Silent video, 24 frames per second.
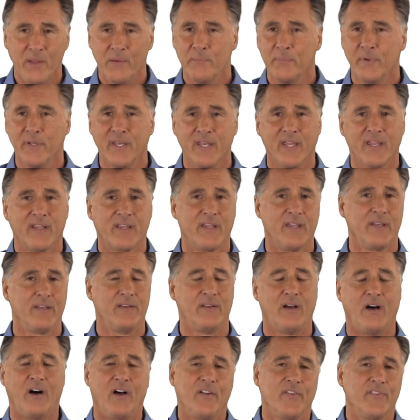but it
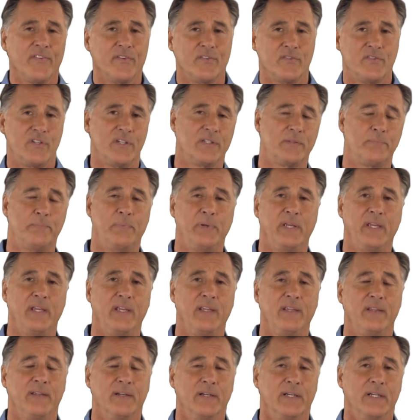could also just
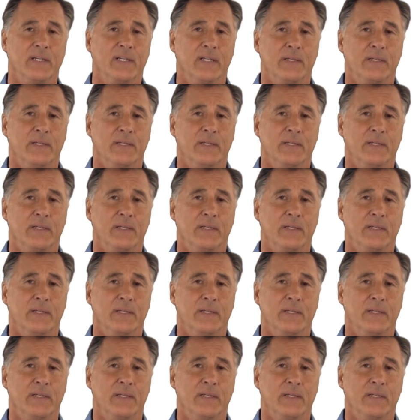be